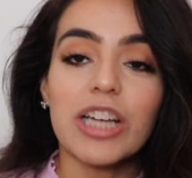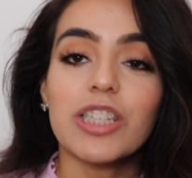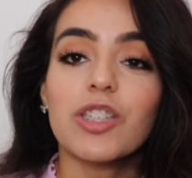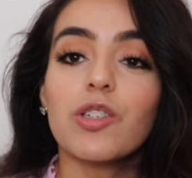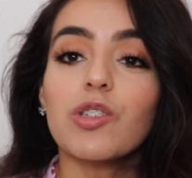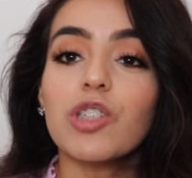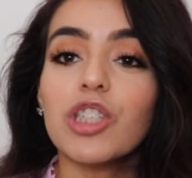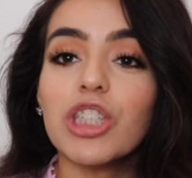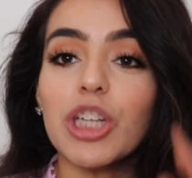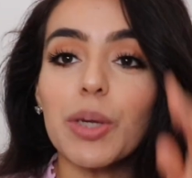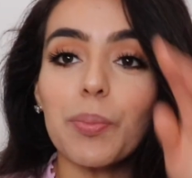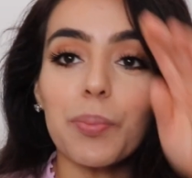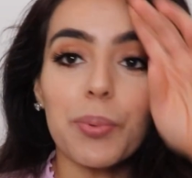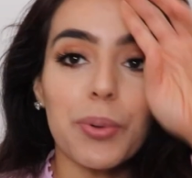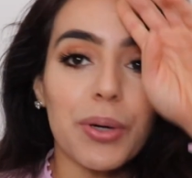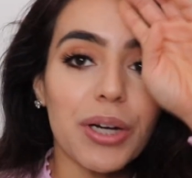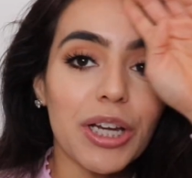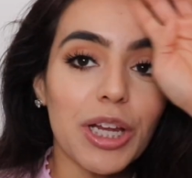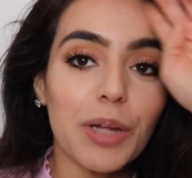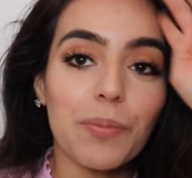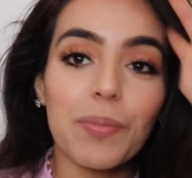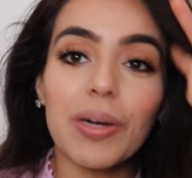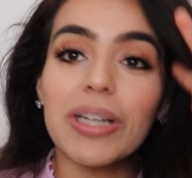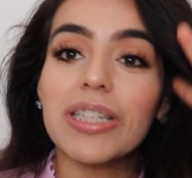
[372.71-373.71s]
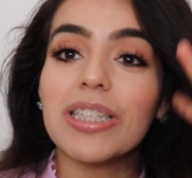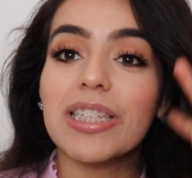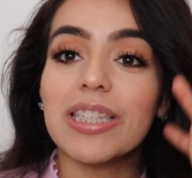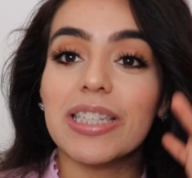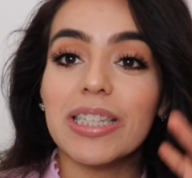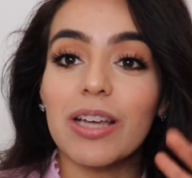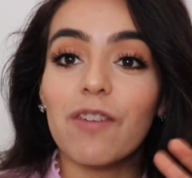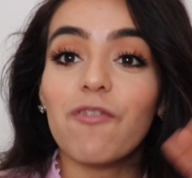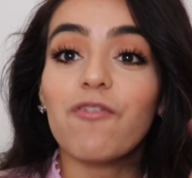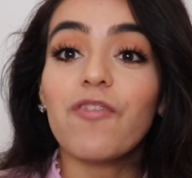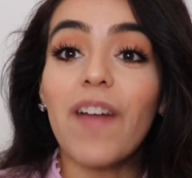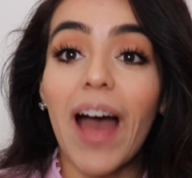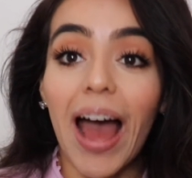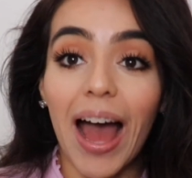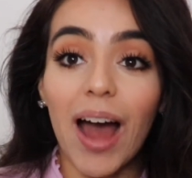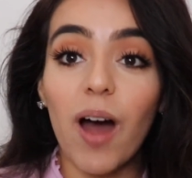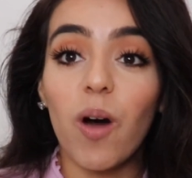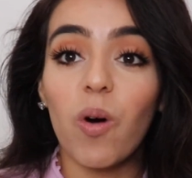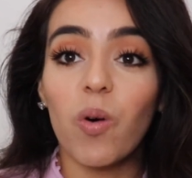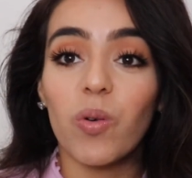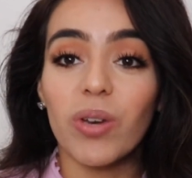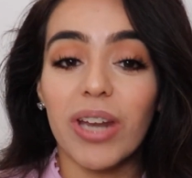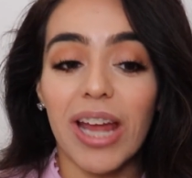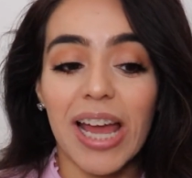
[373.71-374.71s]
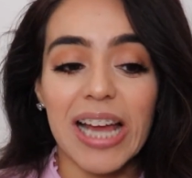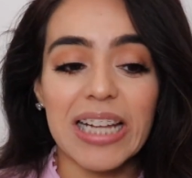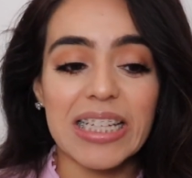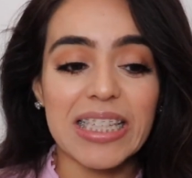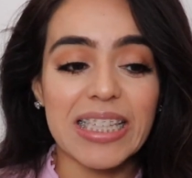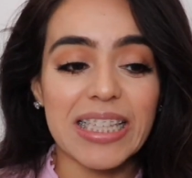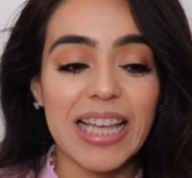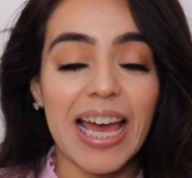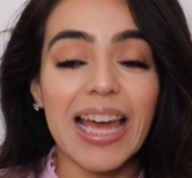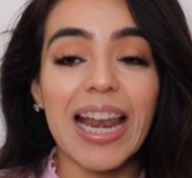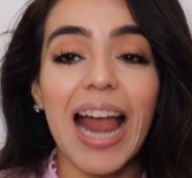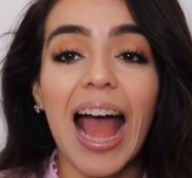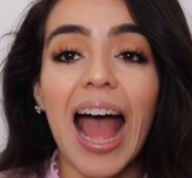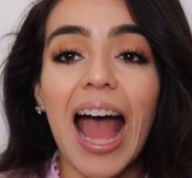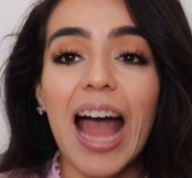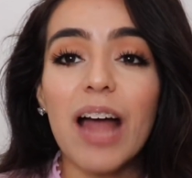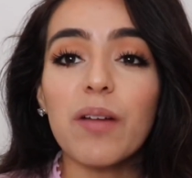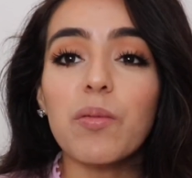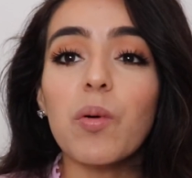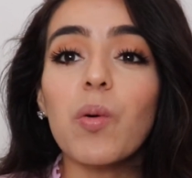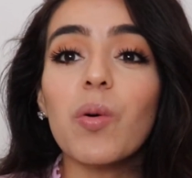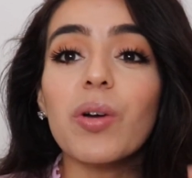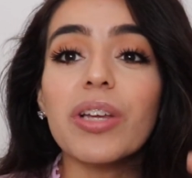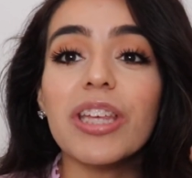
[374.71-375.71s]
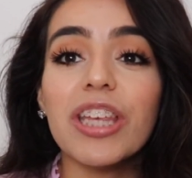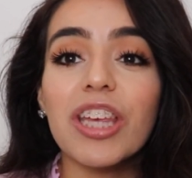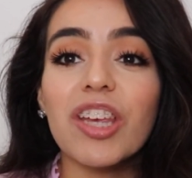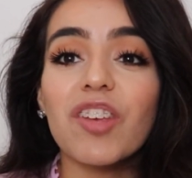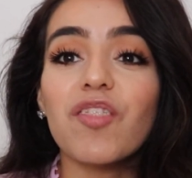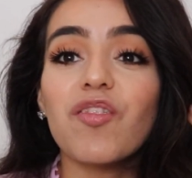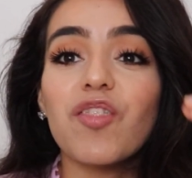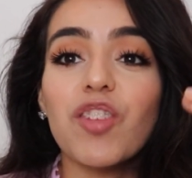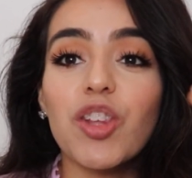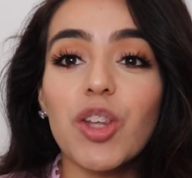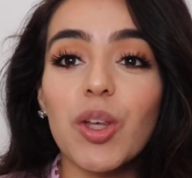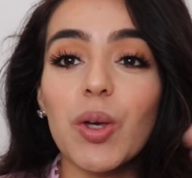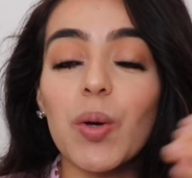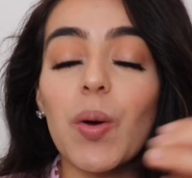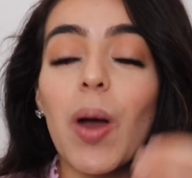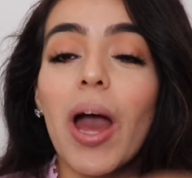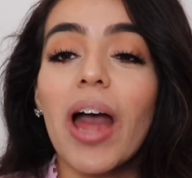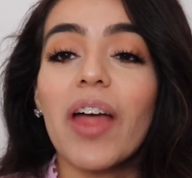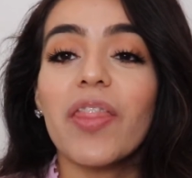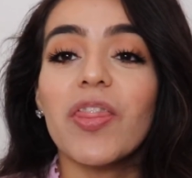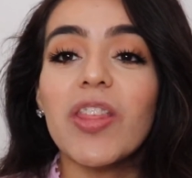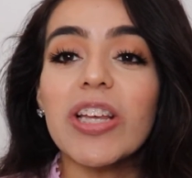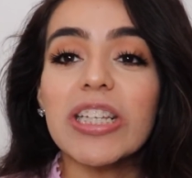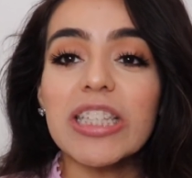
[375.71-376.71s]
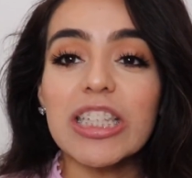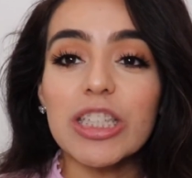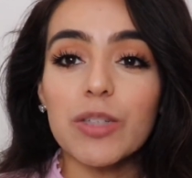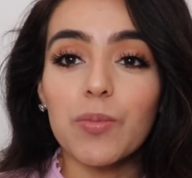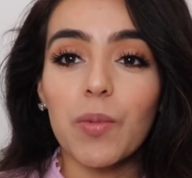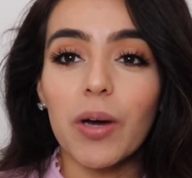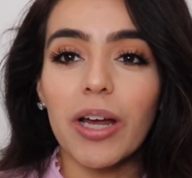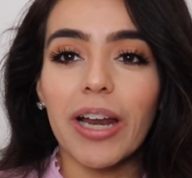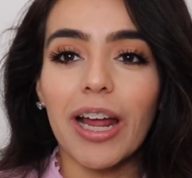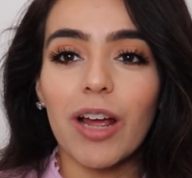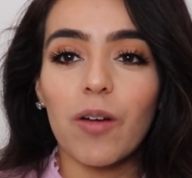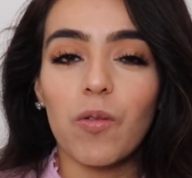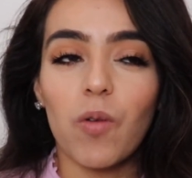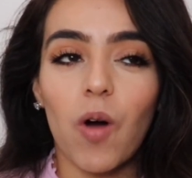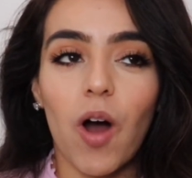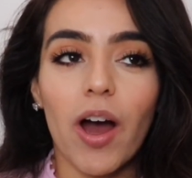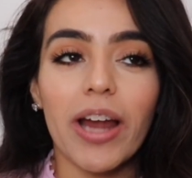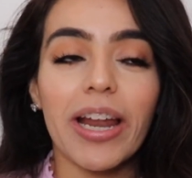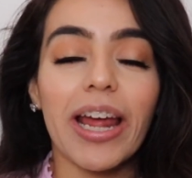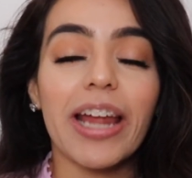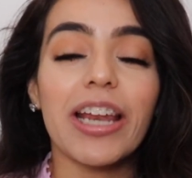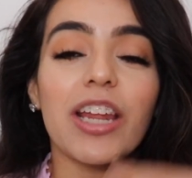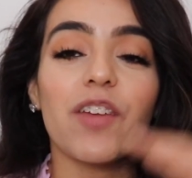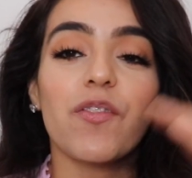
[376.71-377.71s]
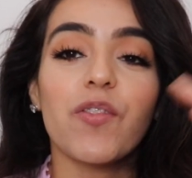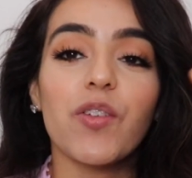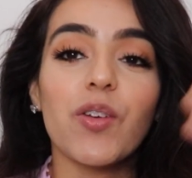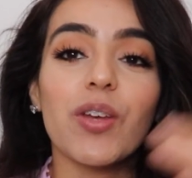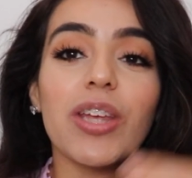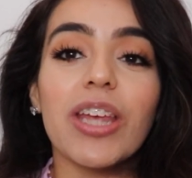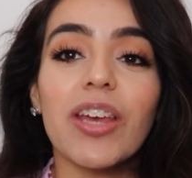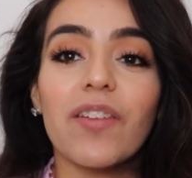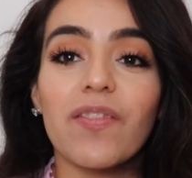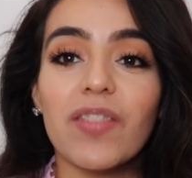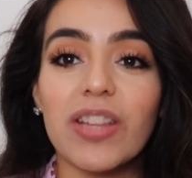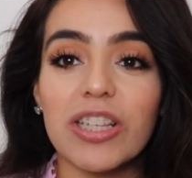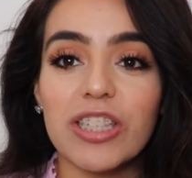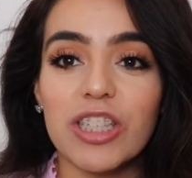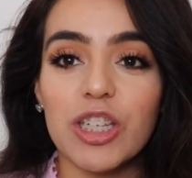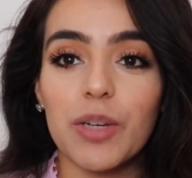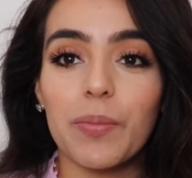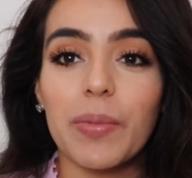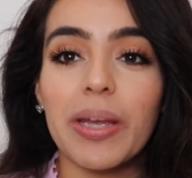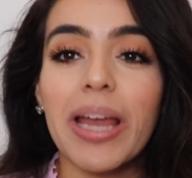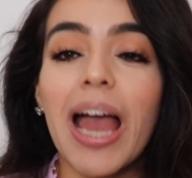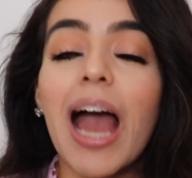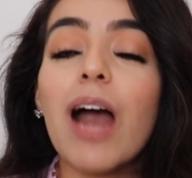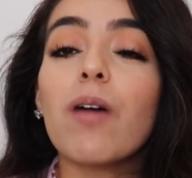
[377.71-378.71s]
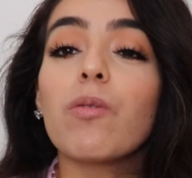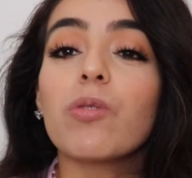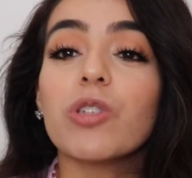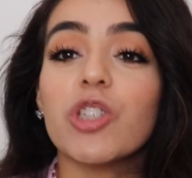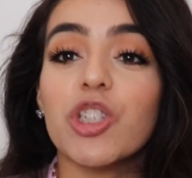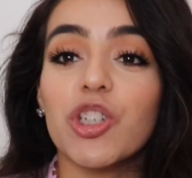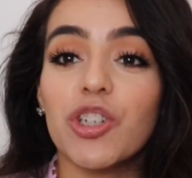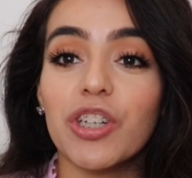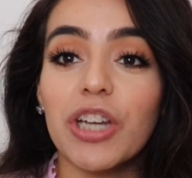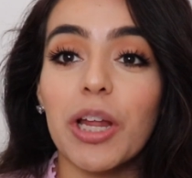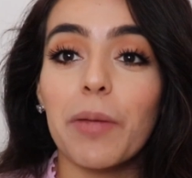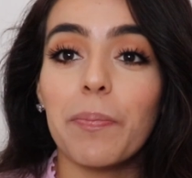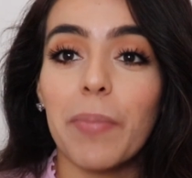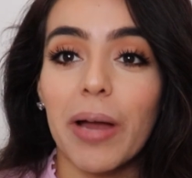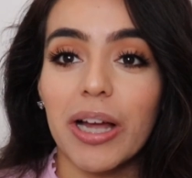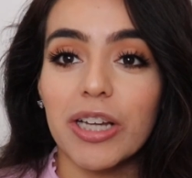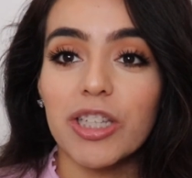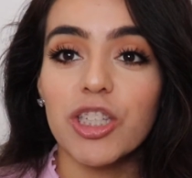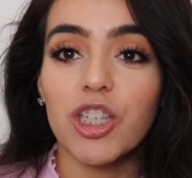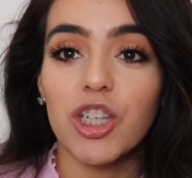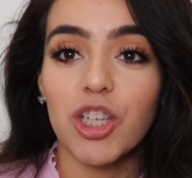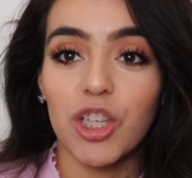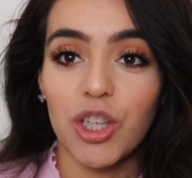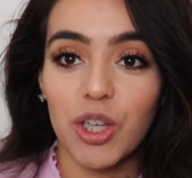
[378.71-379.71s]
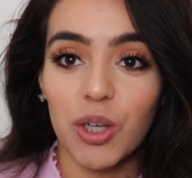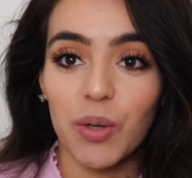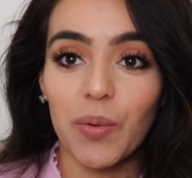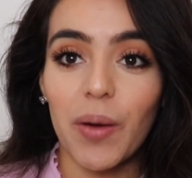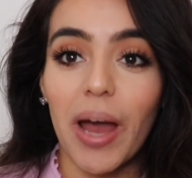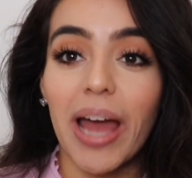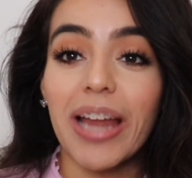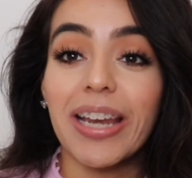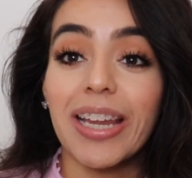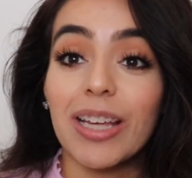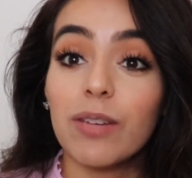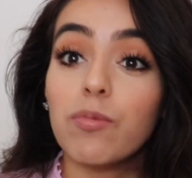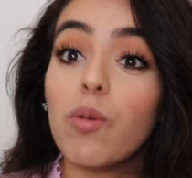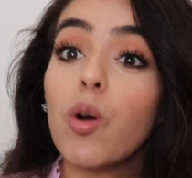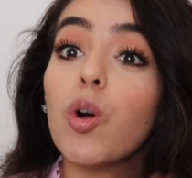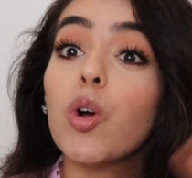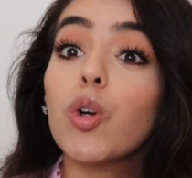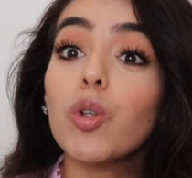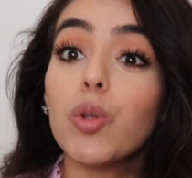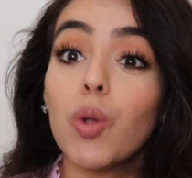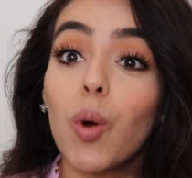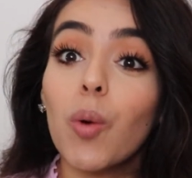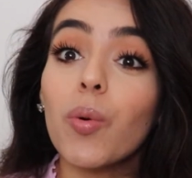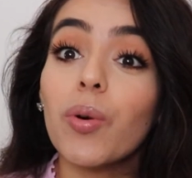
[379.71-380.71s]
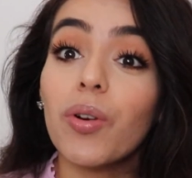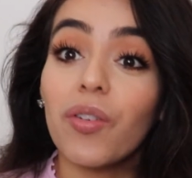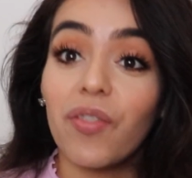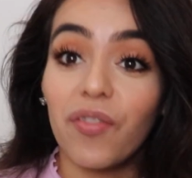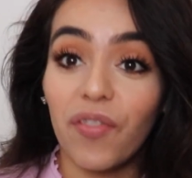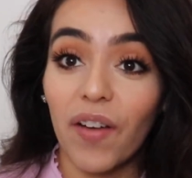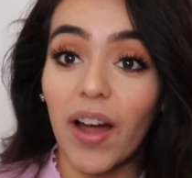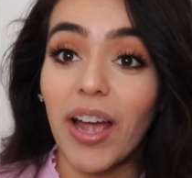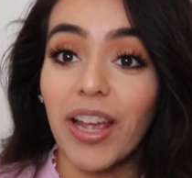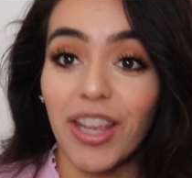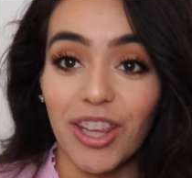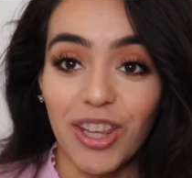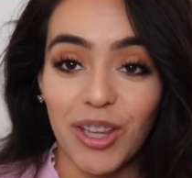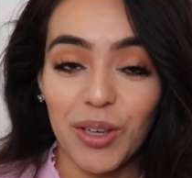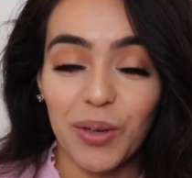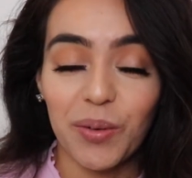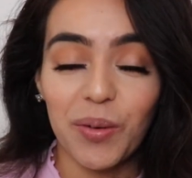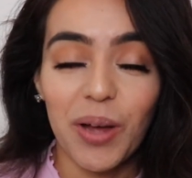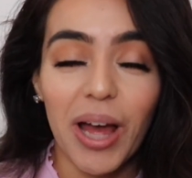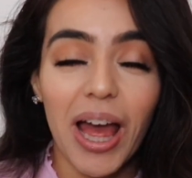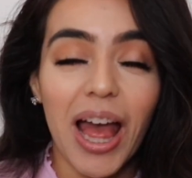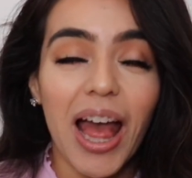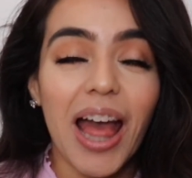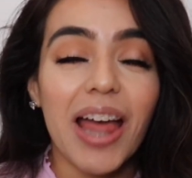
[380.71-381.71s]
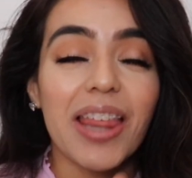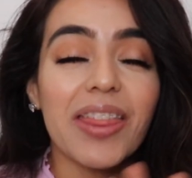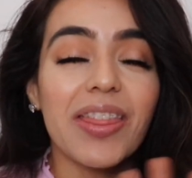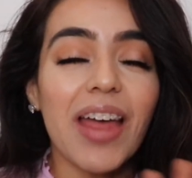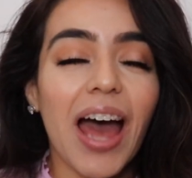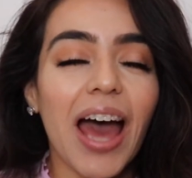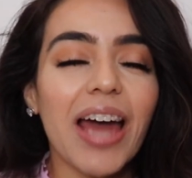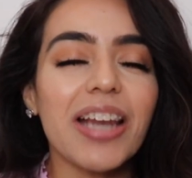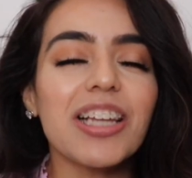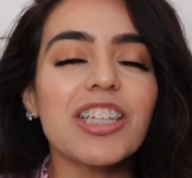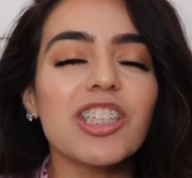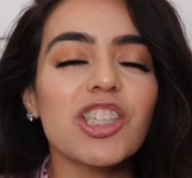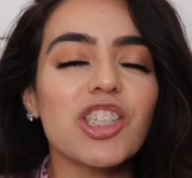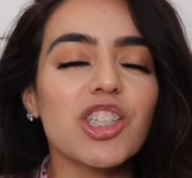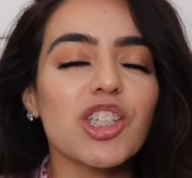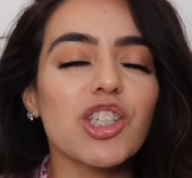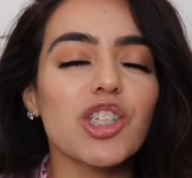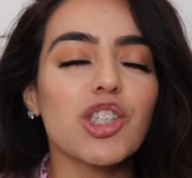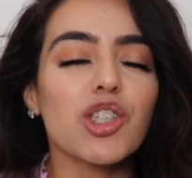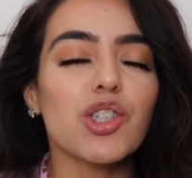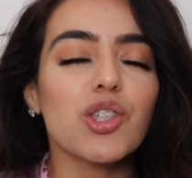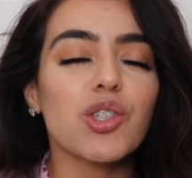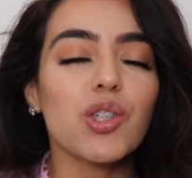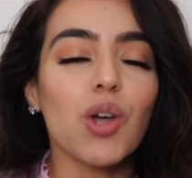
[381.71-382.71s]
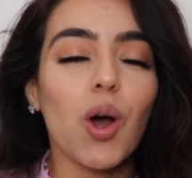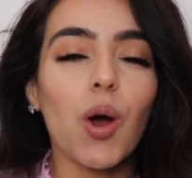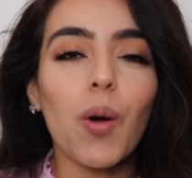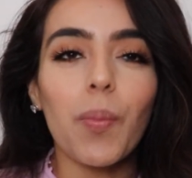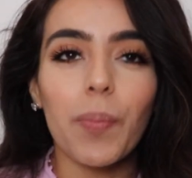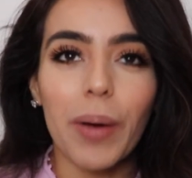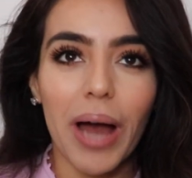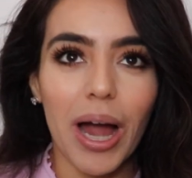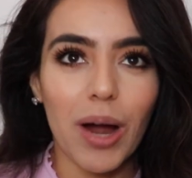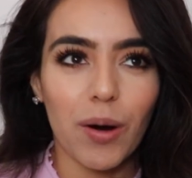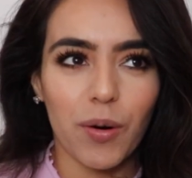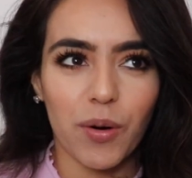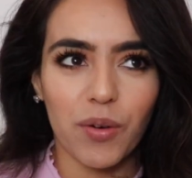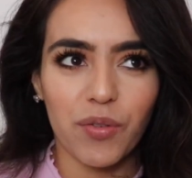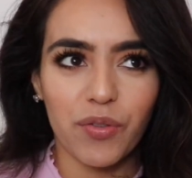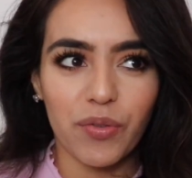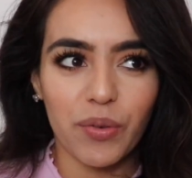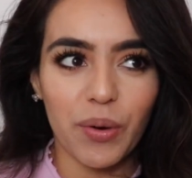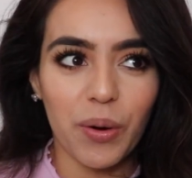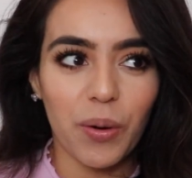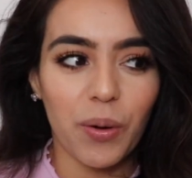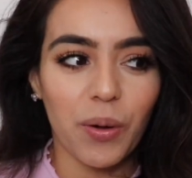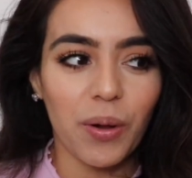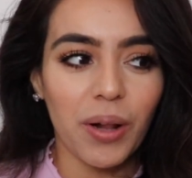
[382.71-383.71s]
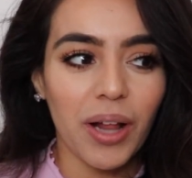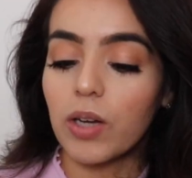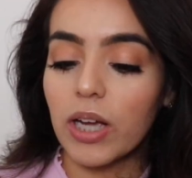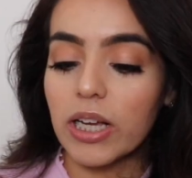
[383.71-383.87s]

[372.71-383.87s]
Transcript: So she pretty much vowed and said, I will give you, this is what I want. And if you give this to me, I will turn it back to you and it will glorify you. That is just so powerful.